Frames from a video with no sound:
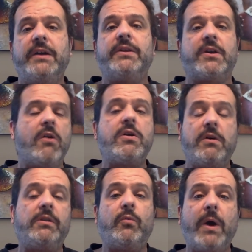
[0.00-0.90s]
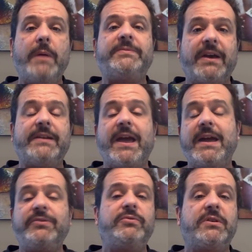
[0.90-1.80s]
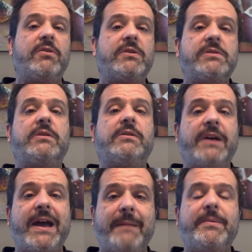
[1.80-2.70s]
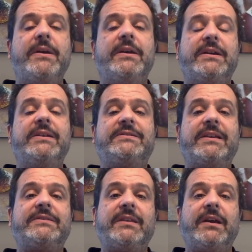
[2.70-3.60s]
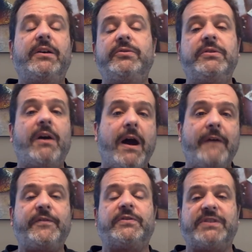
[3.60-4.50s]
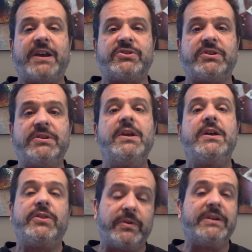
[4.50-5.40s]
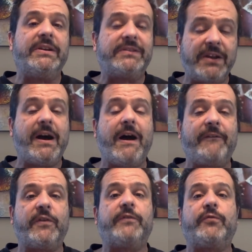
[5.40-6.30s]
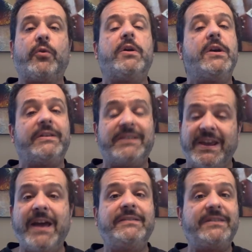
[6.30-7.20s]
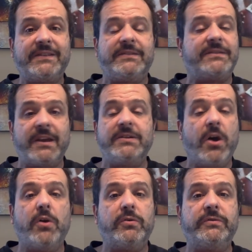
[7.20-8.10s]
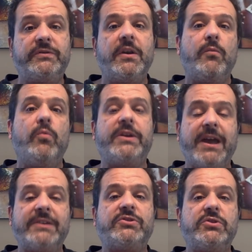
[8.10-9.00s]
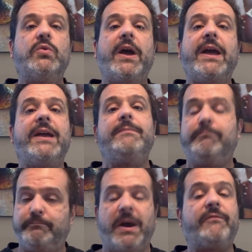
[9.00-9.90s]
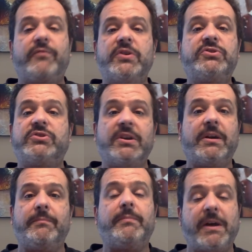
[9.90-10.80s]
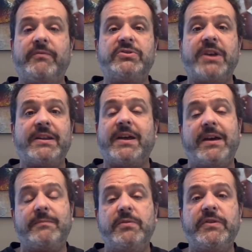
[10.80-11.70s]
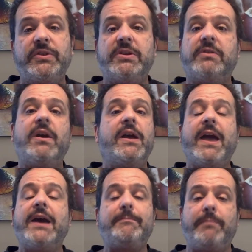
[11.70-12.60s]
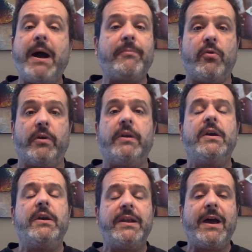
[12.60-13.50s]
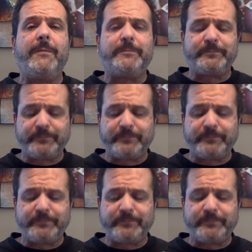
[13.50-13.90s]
in the Coca-Cola website and through the Coca-Cola app, is that under their offer section, there is an offer for 10 codes will get you a beverage at a movie theater and a popcorn. Now,